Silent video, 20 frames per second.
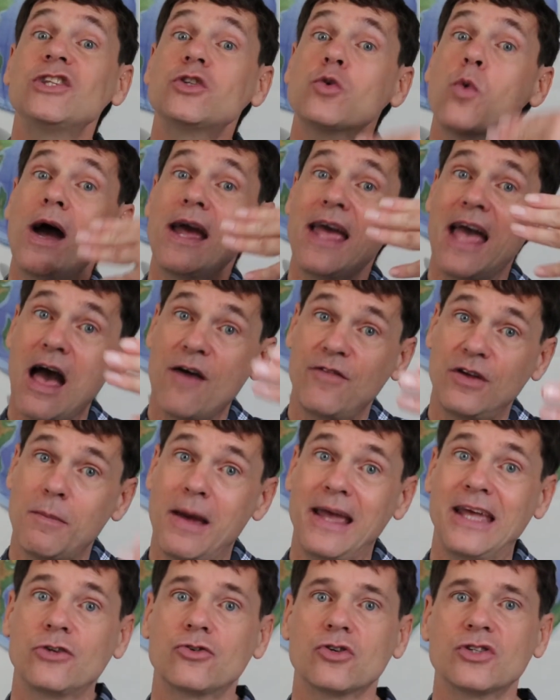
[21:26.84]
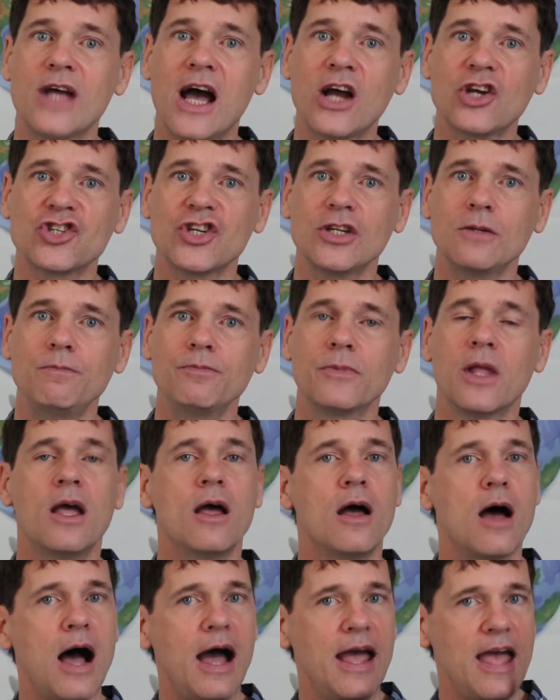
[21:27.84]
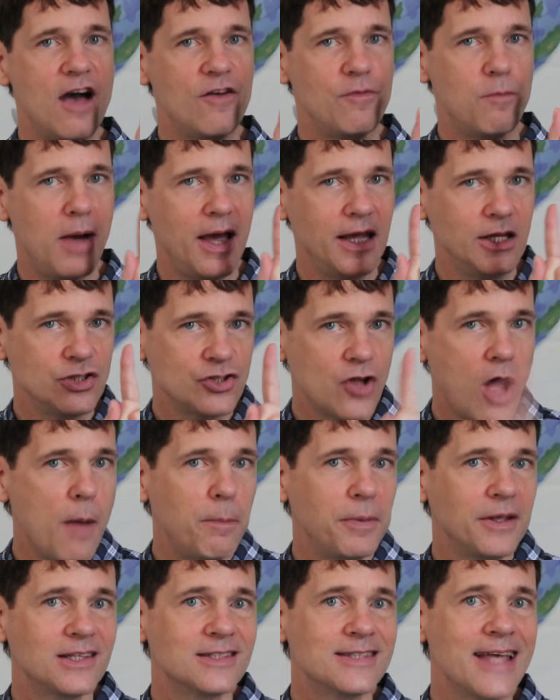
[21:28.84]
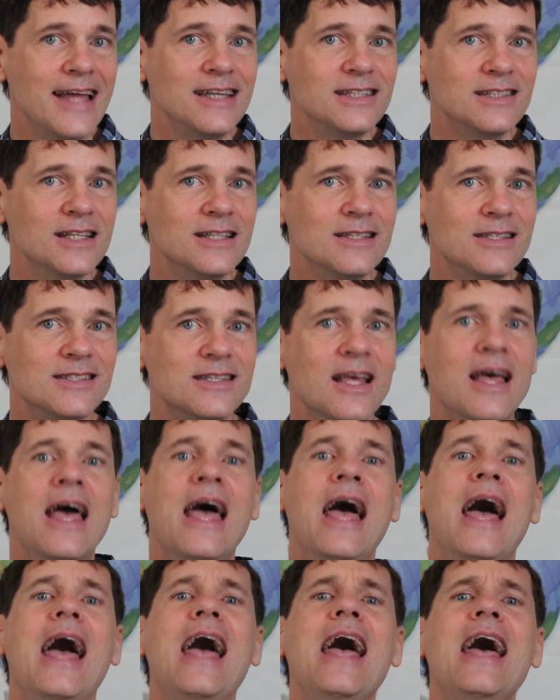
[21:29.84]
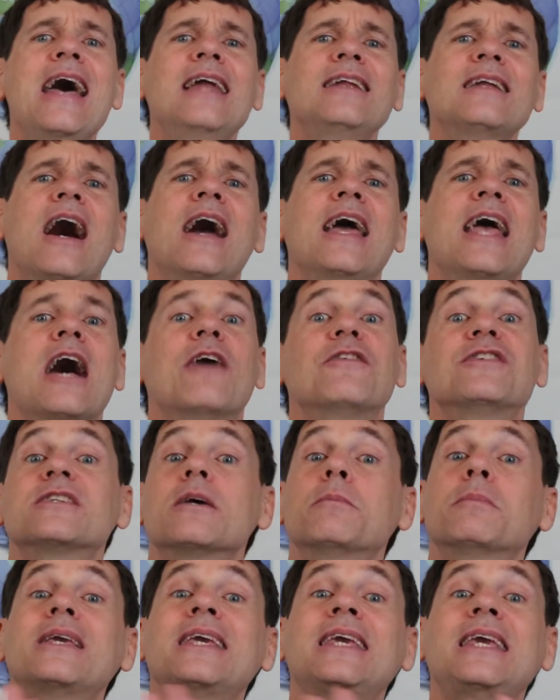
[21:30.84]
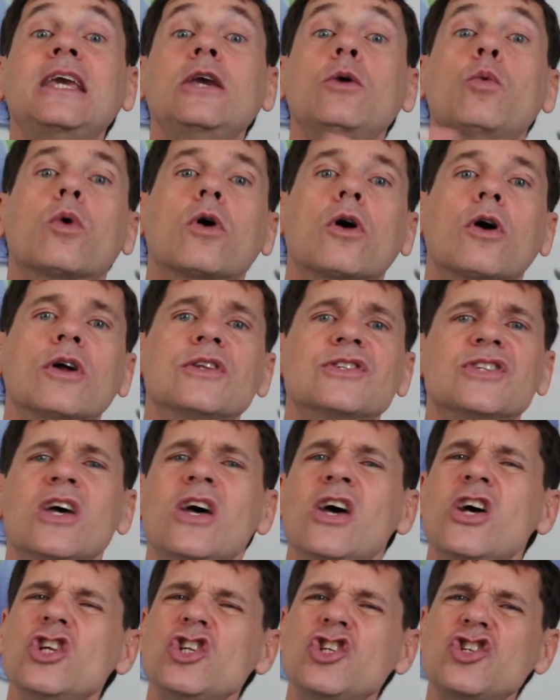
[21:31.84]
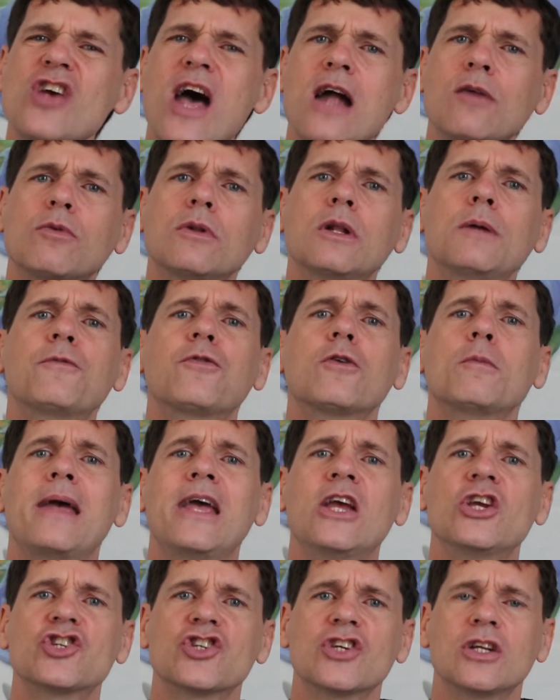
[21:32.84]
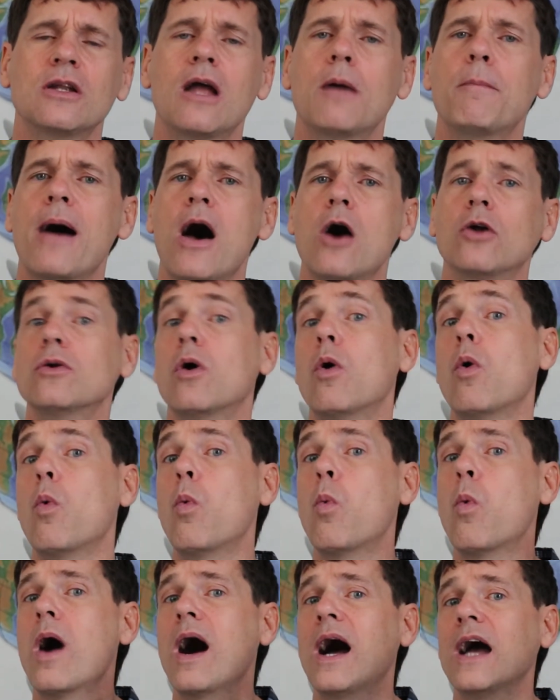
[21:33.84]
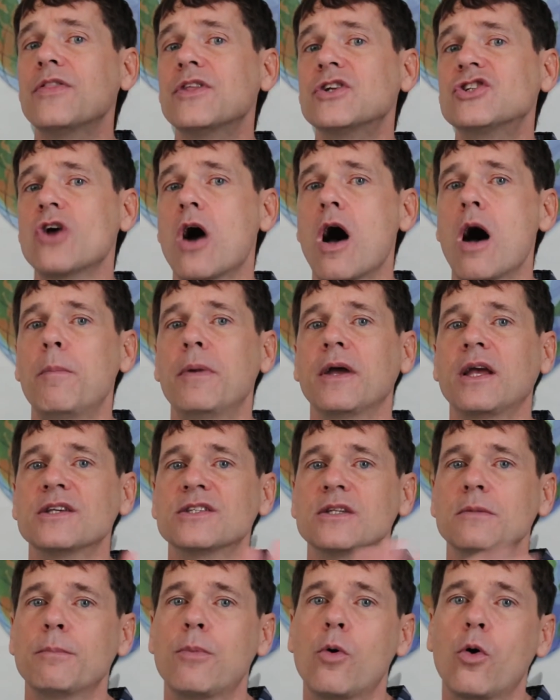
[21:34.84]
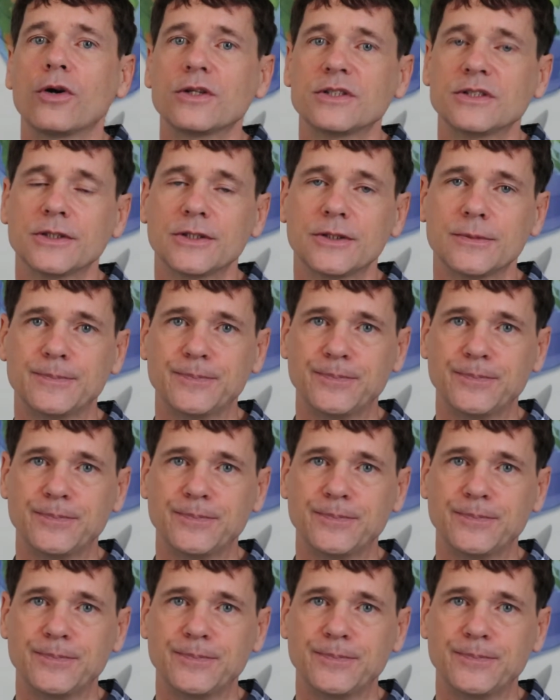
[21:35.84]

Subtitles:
do I have in my introduction? I have my topic sentence, and I have some keywords, general information about why the topic is important.